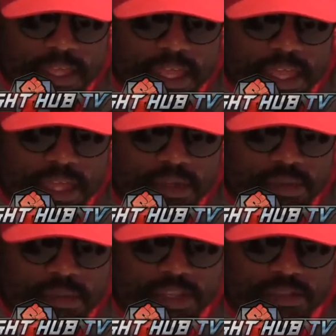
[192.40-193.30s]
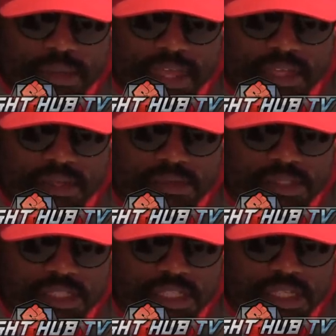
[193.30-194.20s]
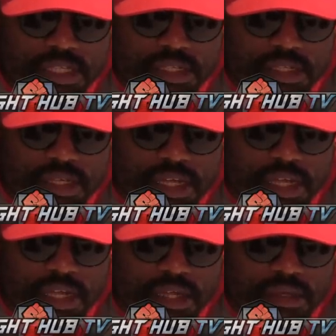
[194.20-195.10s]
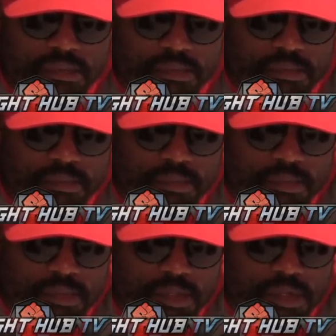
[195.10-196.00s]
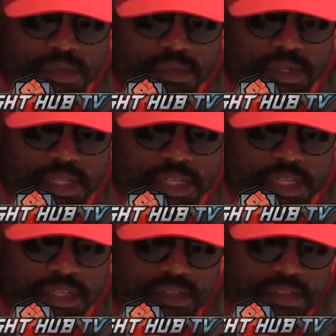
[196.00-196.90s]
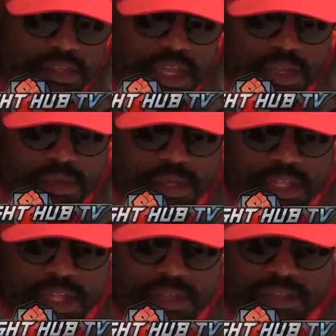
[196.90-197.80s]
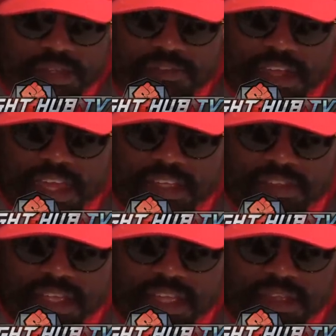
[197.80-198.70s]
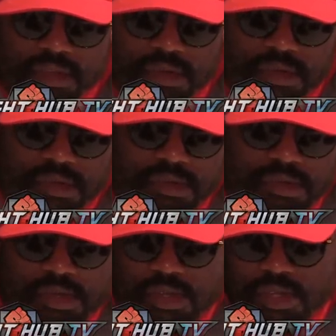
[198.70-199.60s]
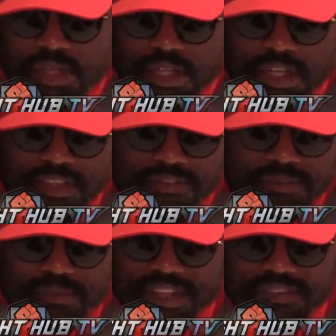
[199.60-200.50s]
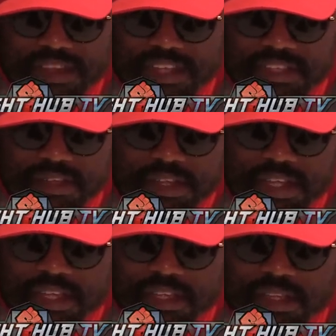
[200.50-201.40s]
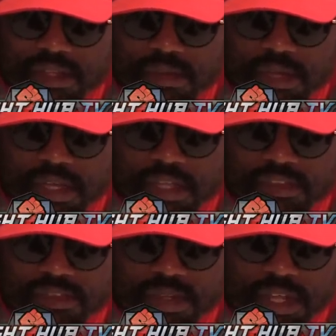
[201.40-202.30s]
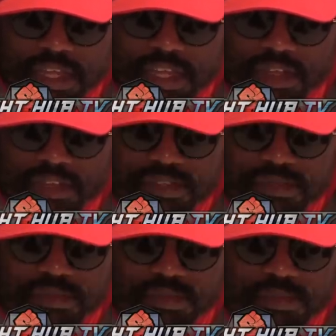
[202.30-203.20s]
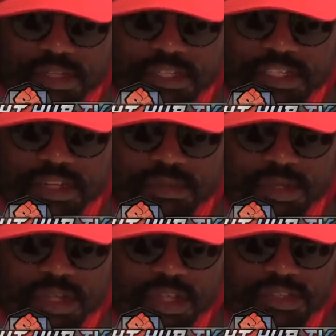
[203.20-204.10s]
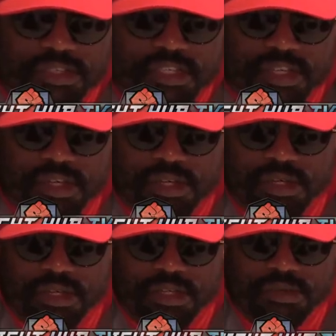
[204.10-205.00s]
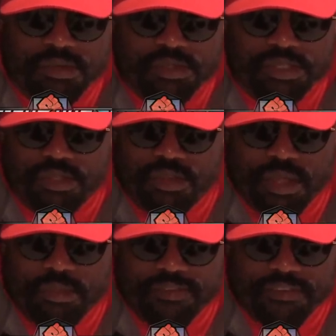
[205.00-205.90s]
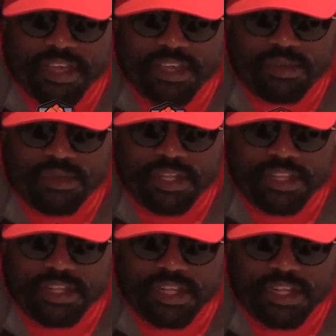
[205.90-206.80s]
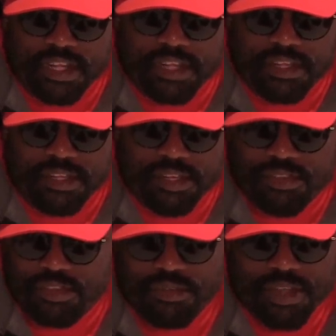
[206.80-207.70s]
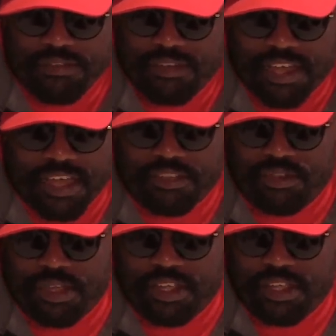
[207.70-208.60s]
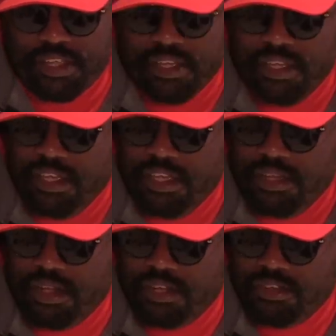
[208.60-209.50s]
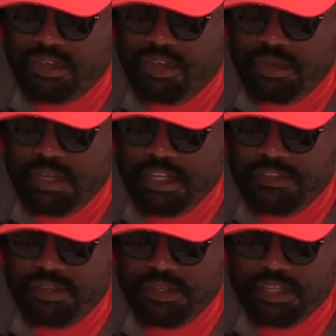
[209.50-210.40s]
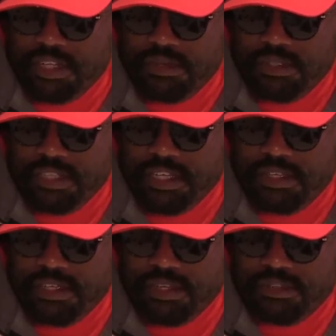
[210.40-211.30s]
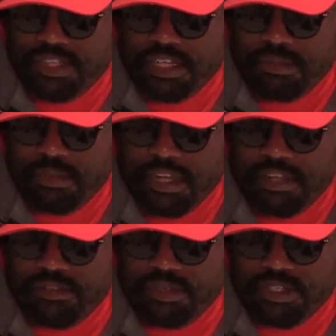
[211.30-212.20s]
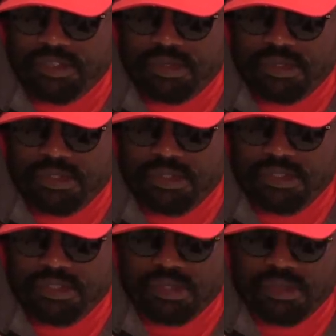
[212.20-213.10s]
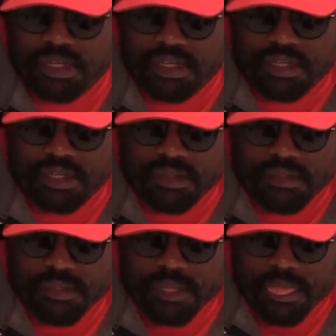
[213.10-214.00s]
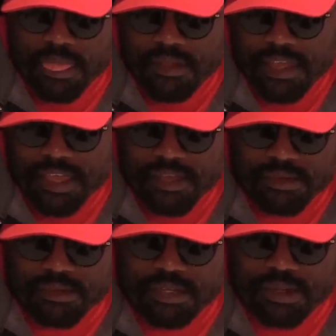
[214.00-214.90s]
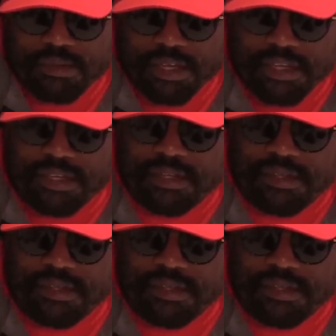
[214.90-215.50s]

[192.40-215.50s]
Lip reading: Yeah, we'll bounce back. We'll see. You know, I know right now he's going to fight AJ. There's fights out there. You know why? It's not like I lost a terrible loss, or it was a crappy fight or anything like that. It's a great fight. I enjoyed it. You know, I just got caught with a left hook, and that was it. And I was chucking my left hook as well. So, we'll come back.